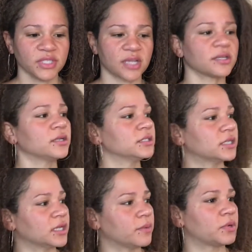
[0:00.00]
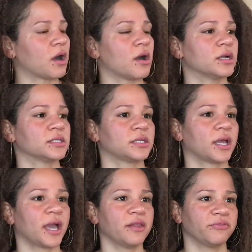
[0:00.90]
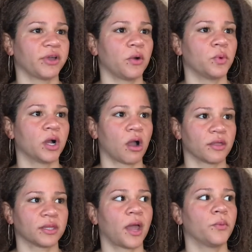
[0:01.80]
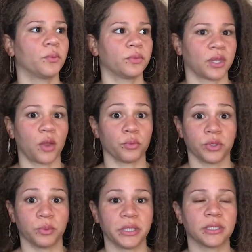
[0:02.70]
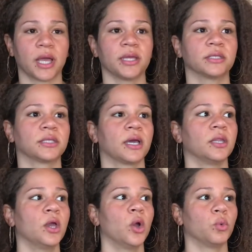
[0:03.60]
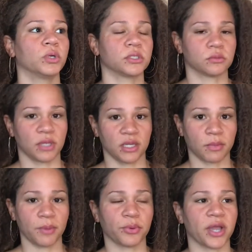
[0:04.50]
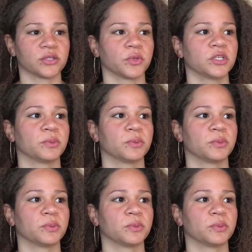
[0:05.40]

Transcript: I started looking up cars, and I kind of found one car that I really liked that was in my price range.